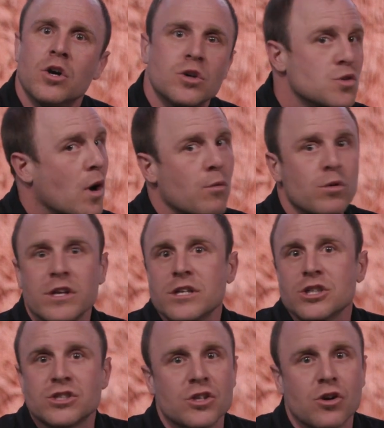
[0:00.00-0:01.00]
So I really
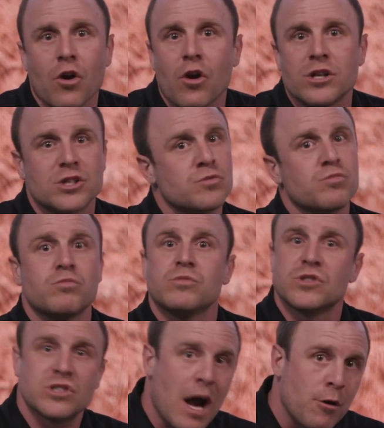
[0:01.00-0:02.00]
just encourage
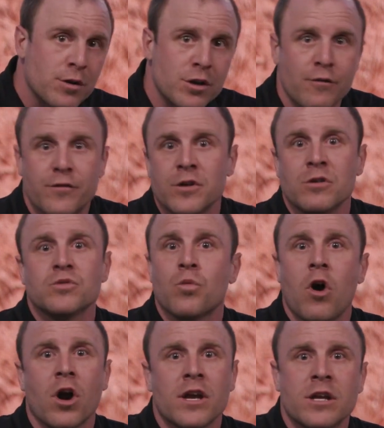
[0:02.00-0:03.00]
scouting your fields,
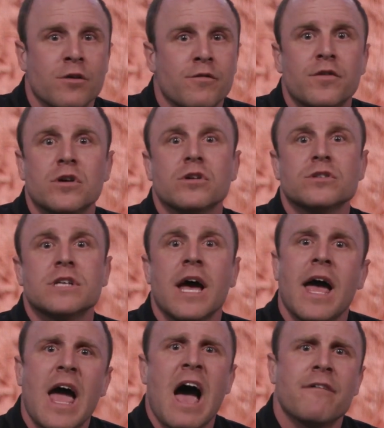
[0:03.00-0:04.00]
walking your fields,
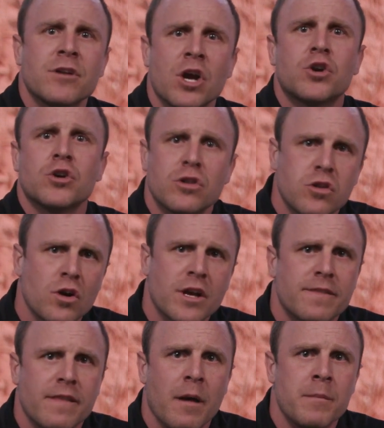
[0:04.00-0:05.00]
having a good look
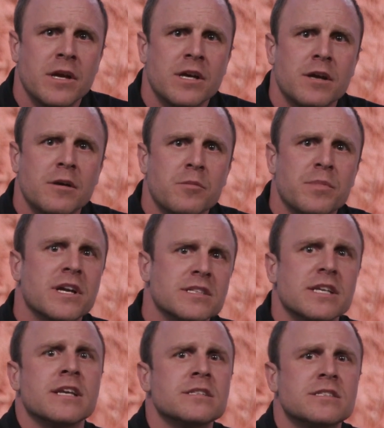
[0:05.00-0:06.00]
at them,
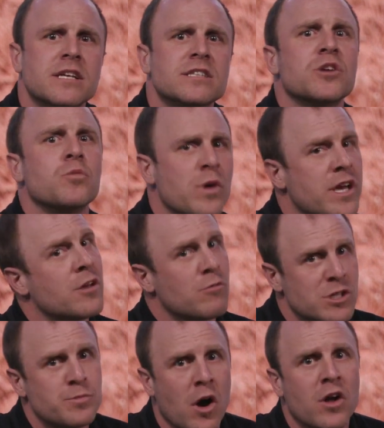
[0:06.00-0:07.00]
because in season we can
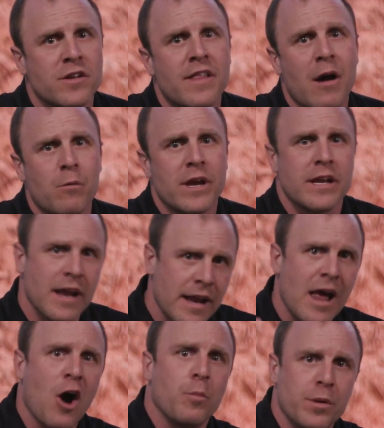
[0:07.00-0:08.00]
respond to that wheat
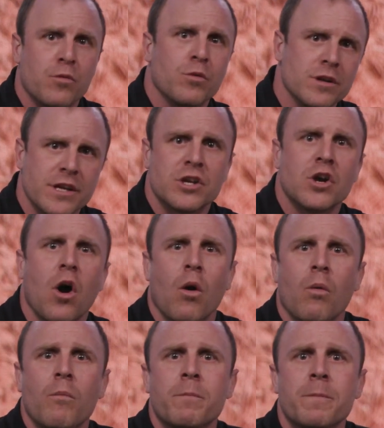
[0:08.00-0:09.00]
and help it really go.